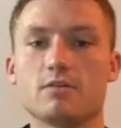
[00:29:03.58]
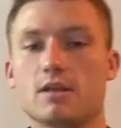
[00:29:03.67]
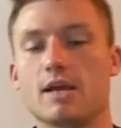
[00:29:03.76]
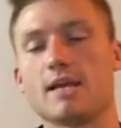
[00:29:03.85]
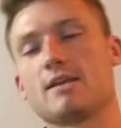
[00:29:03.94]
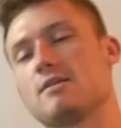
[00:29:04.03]

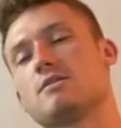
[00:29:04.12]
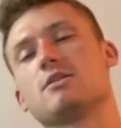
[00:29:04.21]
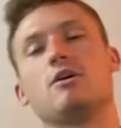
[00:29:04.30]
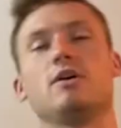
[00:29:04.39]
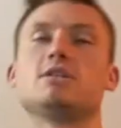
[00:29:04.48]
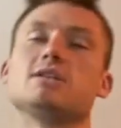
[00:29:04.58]
like,
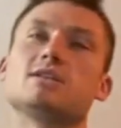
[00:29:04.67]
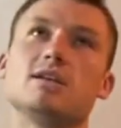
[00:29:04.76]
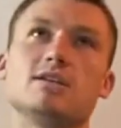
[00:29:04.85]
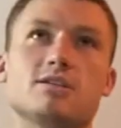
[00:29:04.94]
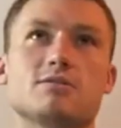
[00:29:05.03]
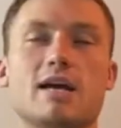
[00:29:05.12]
so
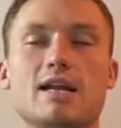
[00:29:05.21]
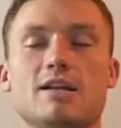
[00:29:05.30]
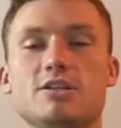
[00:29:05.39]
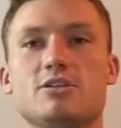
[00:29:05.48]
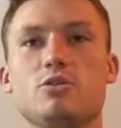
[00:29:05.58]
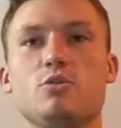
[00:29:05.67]
it's kind of
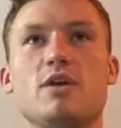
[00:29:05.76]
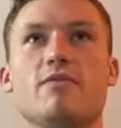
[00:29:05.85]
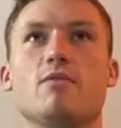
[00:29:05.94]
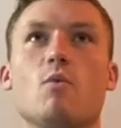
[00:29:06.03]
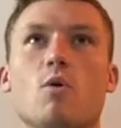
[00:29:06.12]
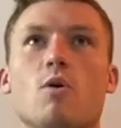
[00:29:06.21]
just two
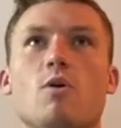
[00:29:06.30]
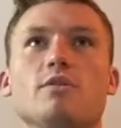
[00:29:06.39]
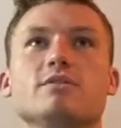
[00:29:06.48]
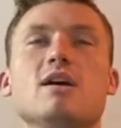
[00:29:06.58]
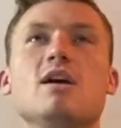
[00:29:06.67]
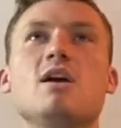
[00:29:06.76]
different worlds.